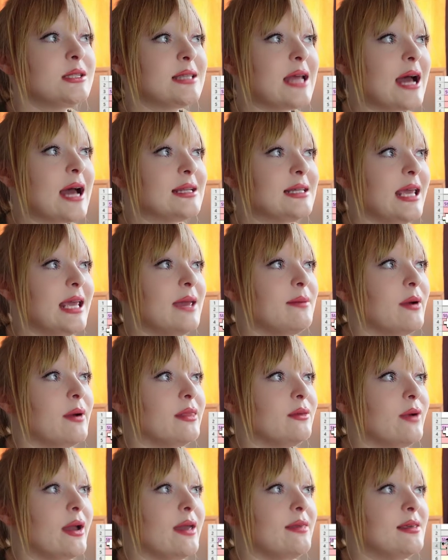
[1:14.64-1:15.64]
to add here, by the
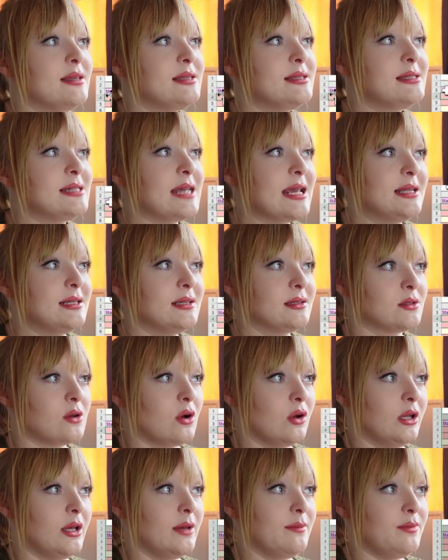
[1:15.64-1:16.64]
way, this status
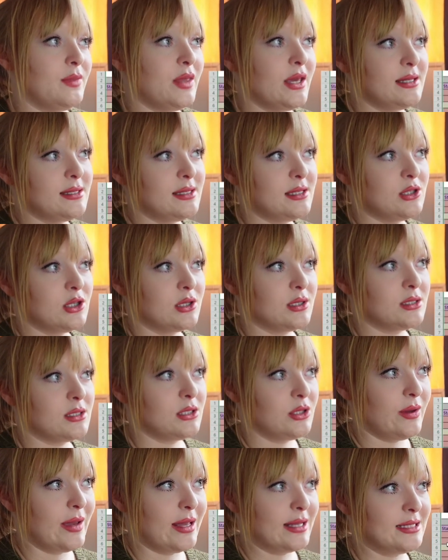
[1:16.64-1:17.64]
column, this is just to
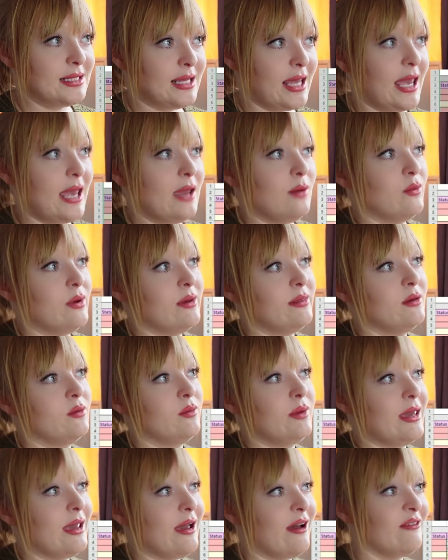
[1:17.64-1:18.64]
indicate whether
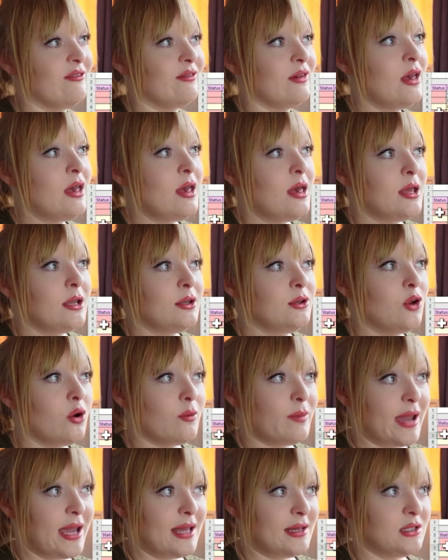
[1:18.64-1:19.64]
we have not
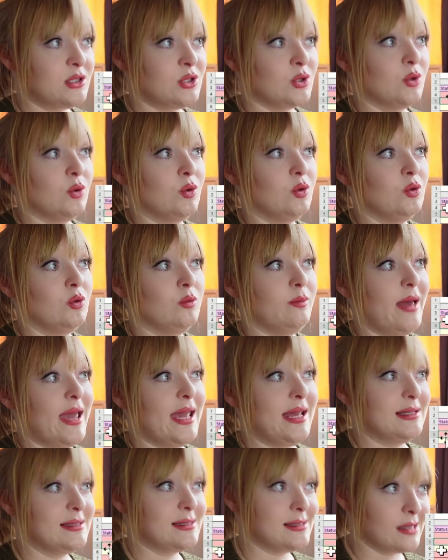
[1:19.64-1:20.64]
paid at all,
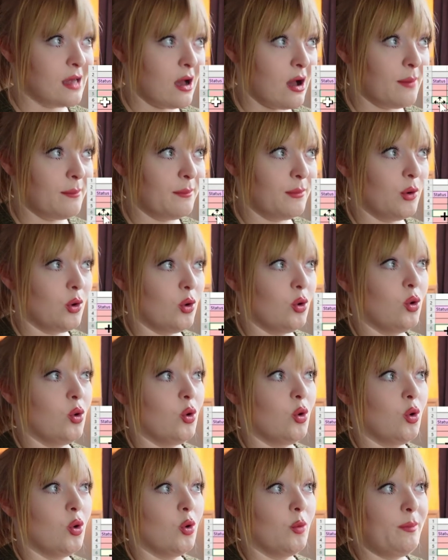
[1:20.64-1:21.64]
paid some,
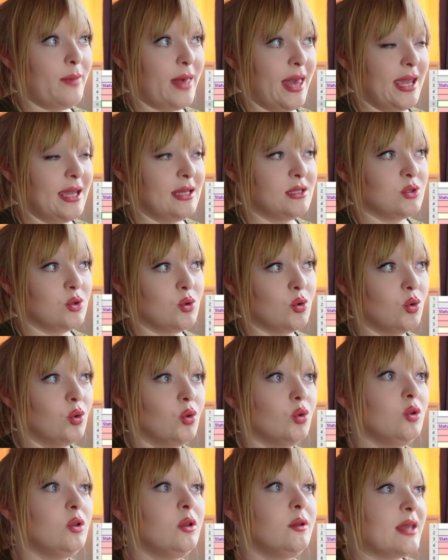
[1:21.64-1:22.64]
or paid
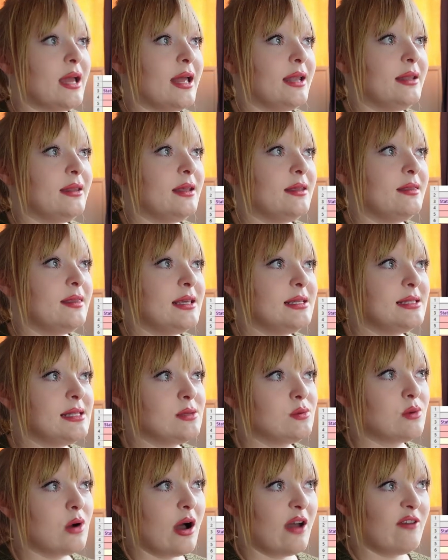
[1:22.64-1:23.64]
all. Then this
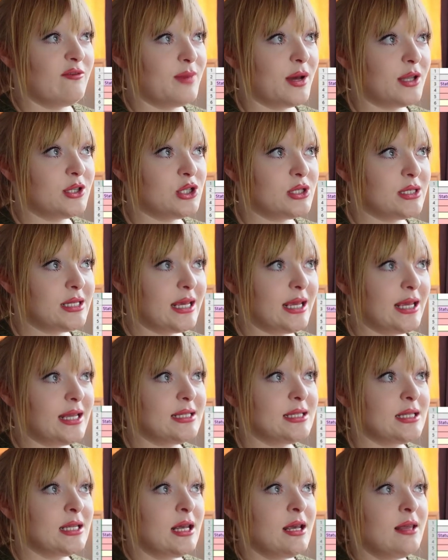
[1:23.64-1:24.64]
is what I've
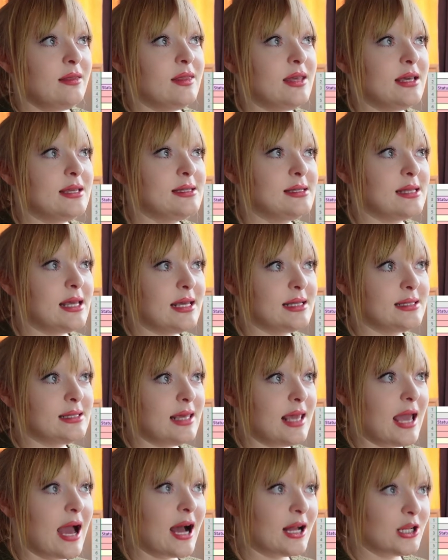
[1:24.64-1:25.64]
budgeted. This is
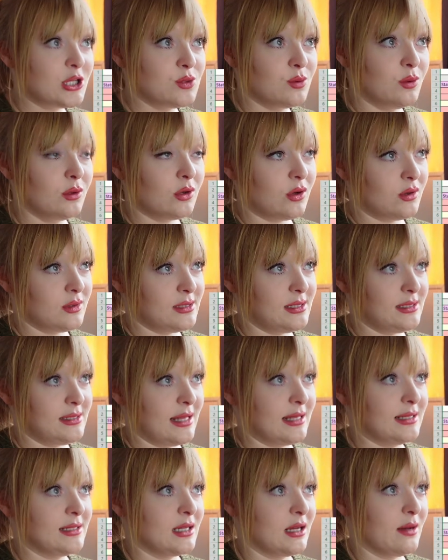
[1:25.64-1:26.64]
the actual cost it's
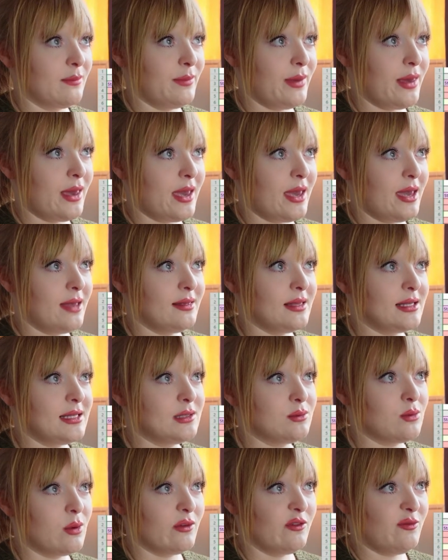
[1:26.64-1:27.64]
ended up being. This
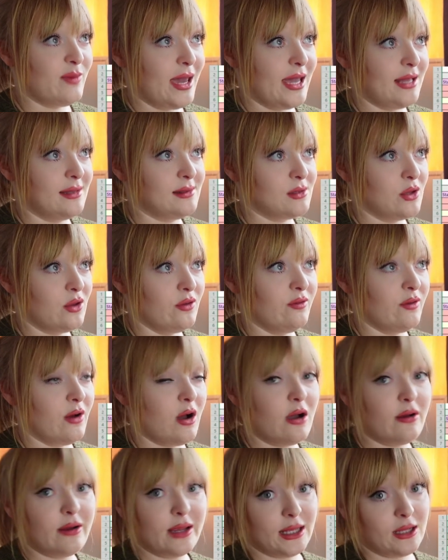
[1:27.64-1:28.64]
is what we've paid so
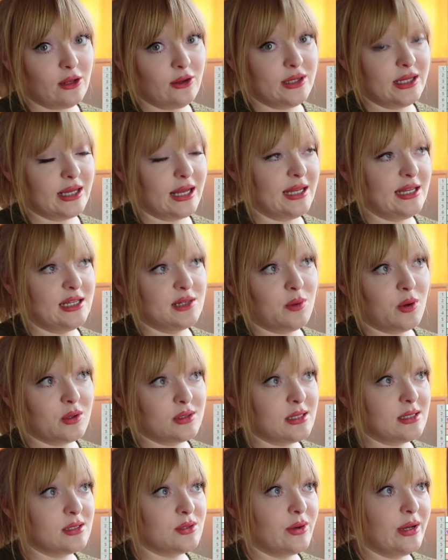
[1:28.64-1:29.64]
far, including any
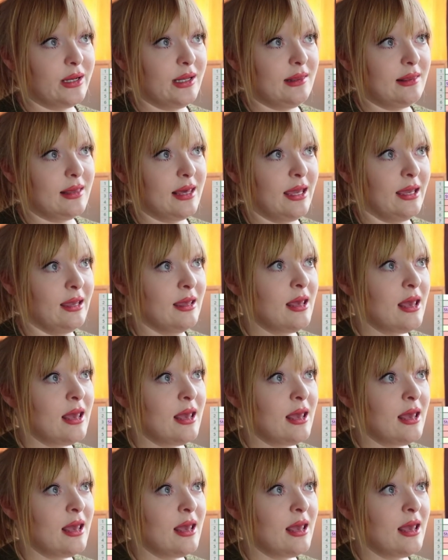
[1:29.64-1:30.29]
deposits or anything.